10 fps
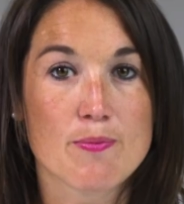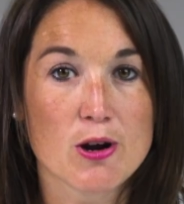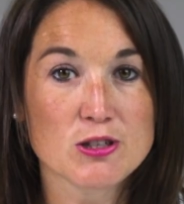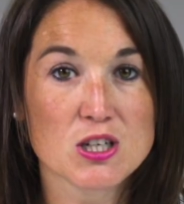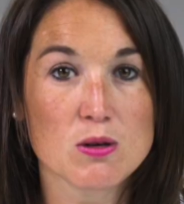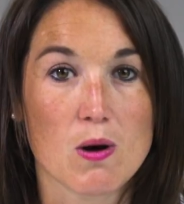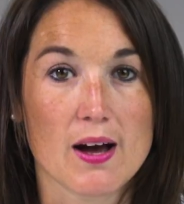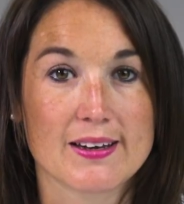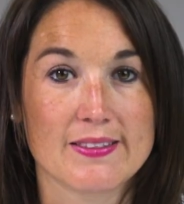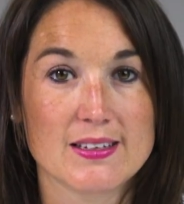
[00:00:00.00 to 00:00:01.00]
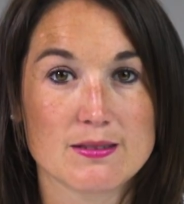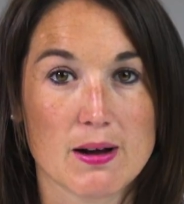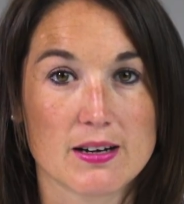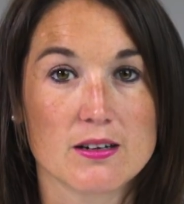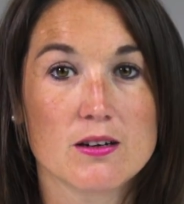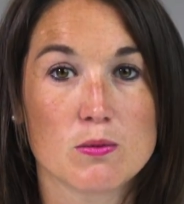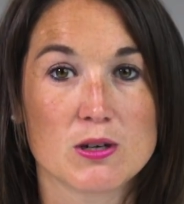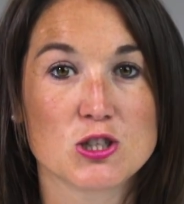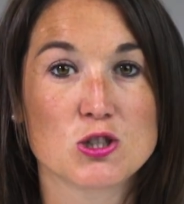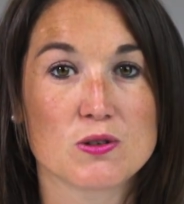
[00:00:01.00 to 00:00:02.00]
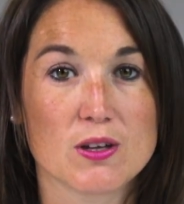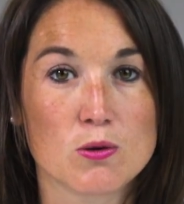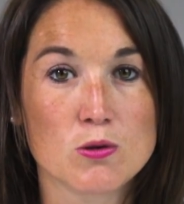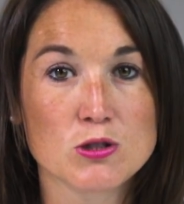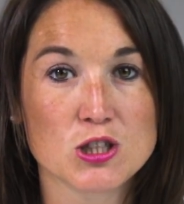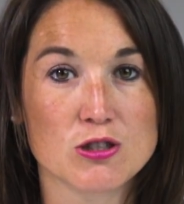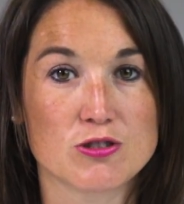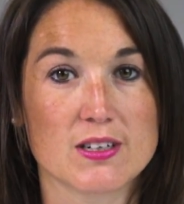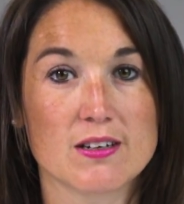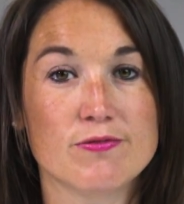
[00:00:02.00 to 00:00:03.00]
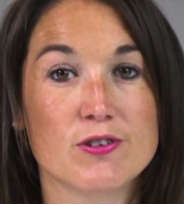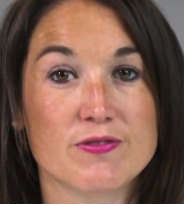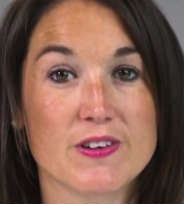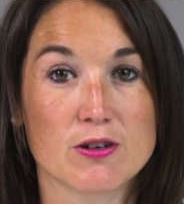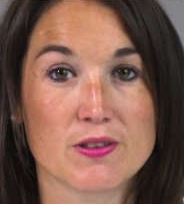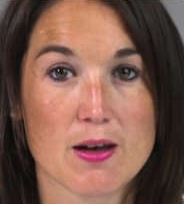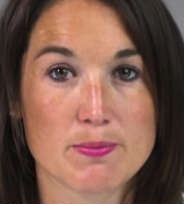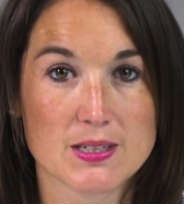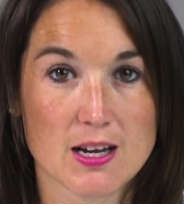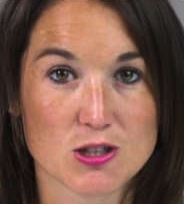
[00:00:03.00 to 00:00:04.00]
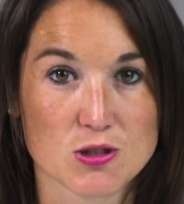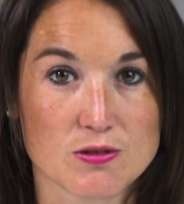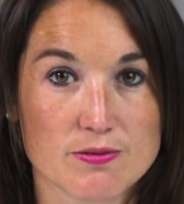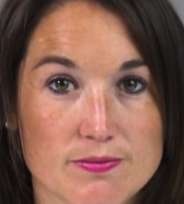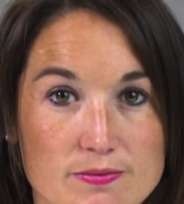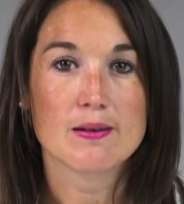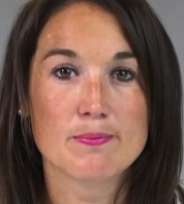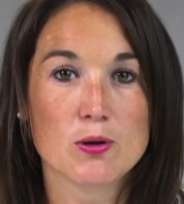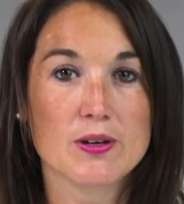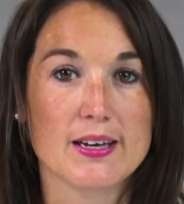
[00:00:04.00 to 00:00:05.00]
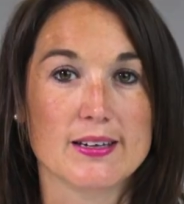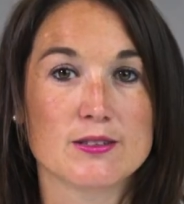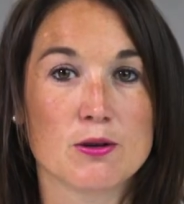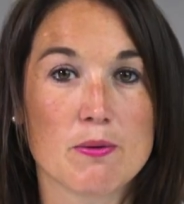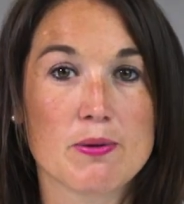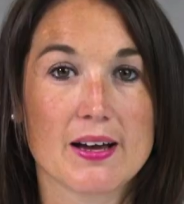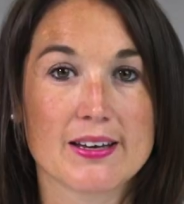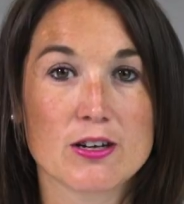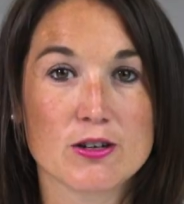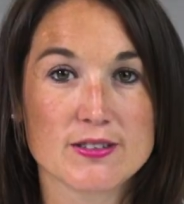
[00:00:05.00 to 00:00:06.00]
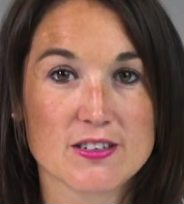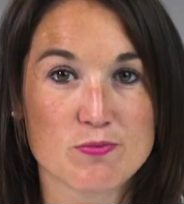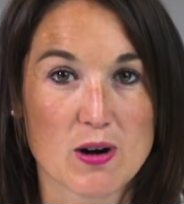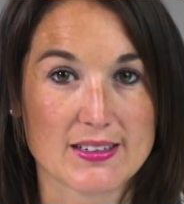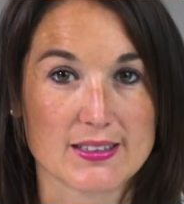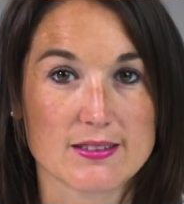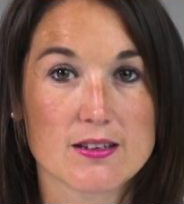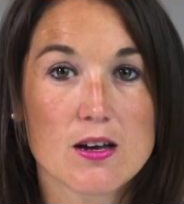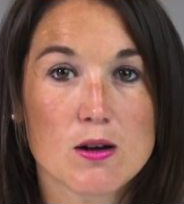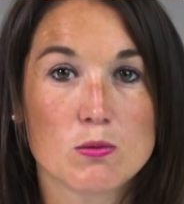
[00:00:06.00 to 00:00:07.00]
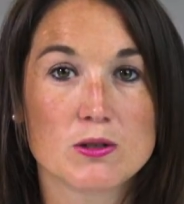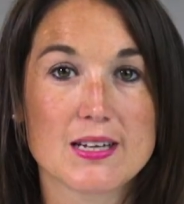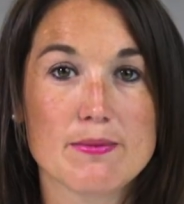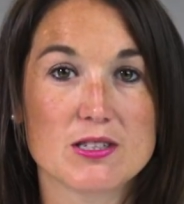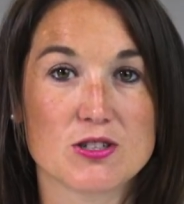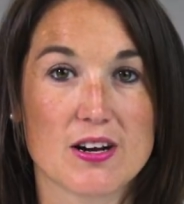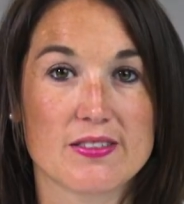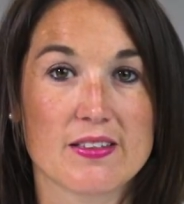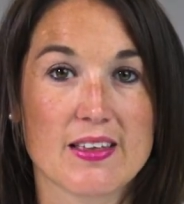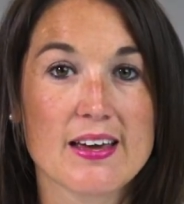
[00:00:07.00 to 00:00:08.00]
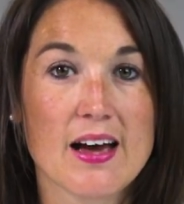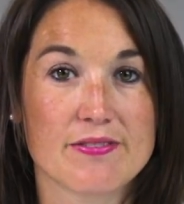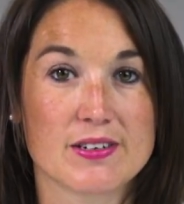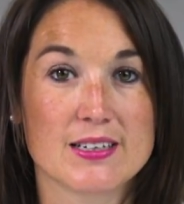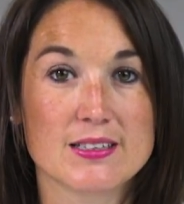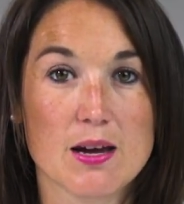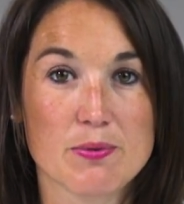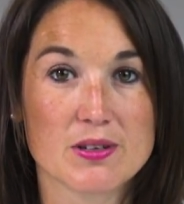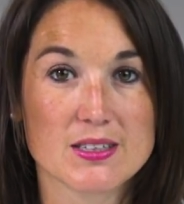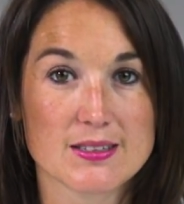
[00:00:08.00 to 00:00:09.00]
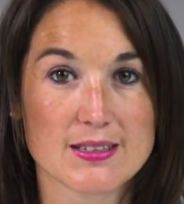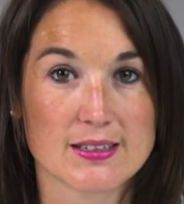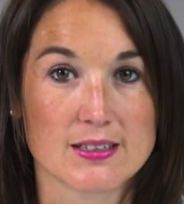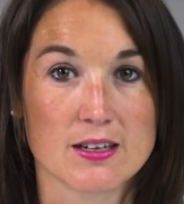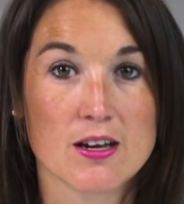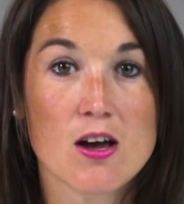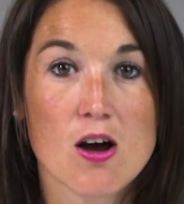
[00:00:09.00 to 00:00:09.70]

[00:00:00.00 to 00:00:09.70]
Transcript: Approaching work in this manner will ensure that all children can fulfil their potential. Employees who apply inclusive practice will demonstrate that they have an in-depth understanding